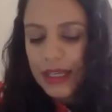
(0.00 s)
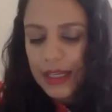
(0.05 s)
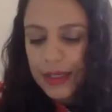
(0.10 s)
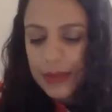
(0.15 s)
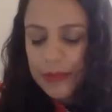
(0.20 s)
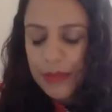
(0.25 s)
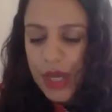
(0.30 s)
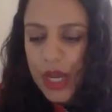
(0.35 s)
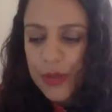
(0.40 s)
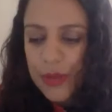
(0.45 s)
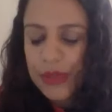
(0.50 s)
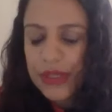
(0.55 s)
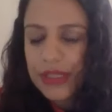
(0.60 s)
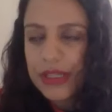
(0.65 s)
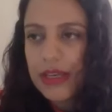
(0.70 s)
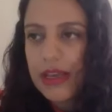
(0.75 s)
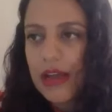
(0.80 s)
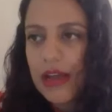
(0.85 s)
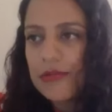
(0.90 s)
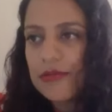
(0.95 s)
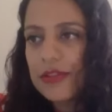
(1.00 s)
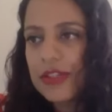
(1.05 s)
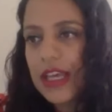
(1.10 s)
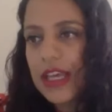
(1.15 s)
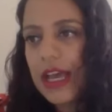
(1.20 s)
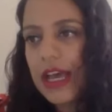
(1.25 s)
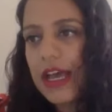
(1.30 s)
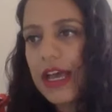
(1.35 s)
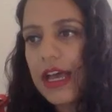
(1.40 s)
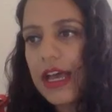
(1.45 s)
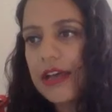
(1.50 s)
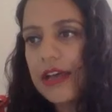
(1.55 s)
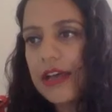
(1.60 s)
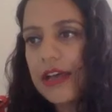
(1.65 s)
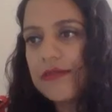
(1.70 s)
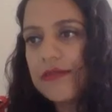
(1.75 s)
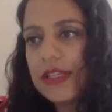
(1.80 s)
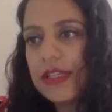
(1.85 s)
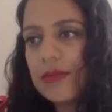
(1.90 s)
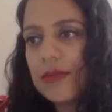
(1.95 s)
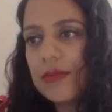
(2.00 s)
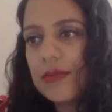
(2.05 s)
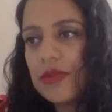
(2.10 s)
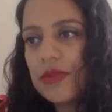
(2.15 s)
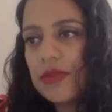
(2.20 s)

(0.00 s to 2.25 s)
I would love to have some of